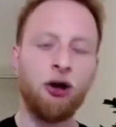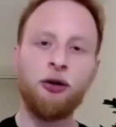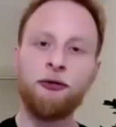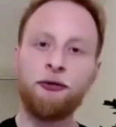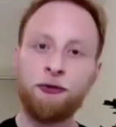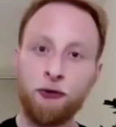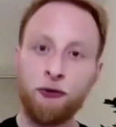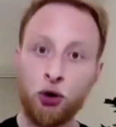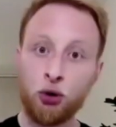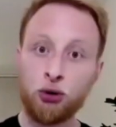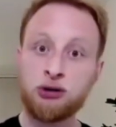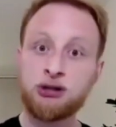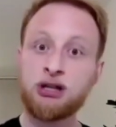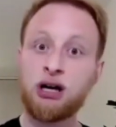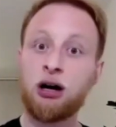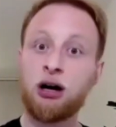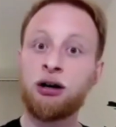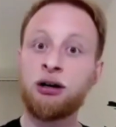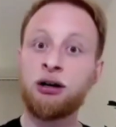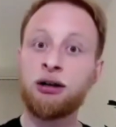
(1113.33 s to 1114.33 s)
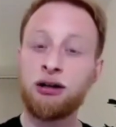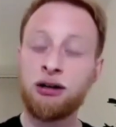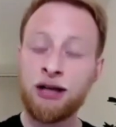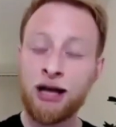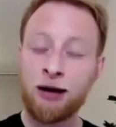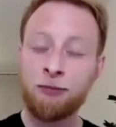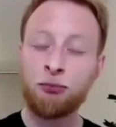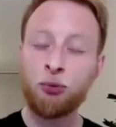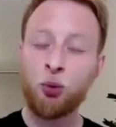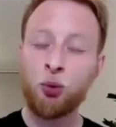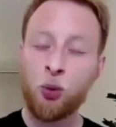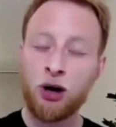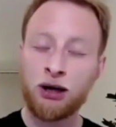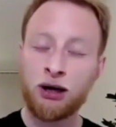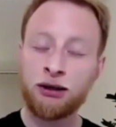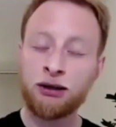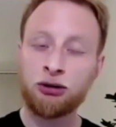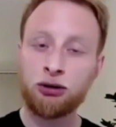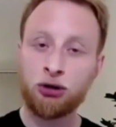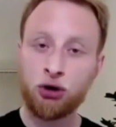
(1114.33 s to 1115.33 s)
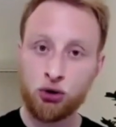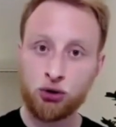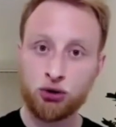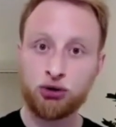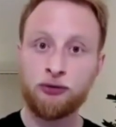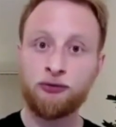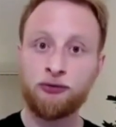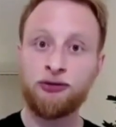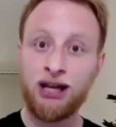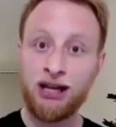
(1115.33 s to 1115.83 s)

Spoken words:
falls are the number one cause of